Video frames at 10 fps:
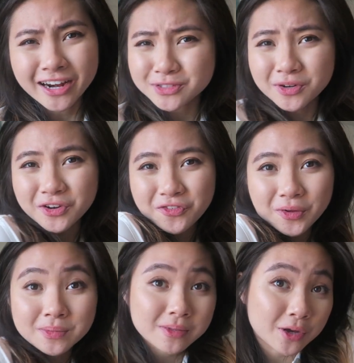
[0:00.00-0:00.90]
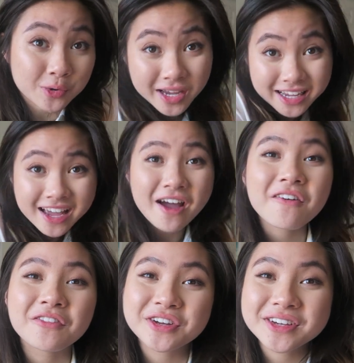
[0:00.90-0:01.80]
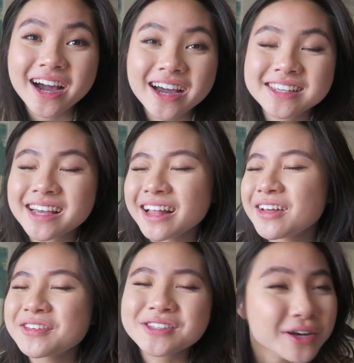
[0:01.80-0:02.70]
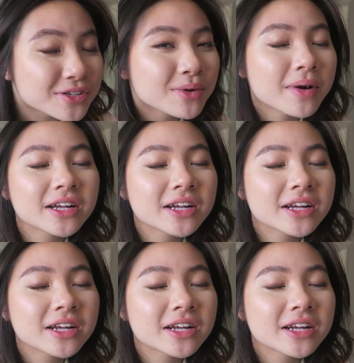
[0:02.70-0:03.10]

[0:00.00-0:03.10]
I just wanted to film something quick for you guys. I love you so, so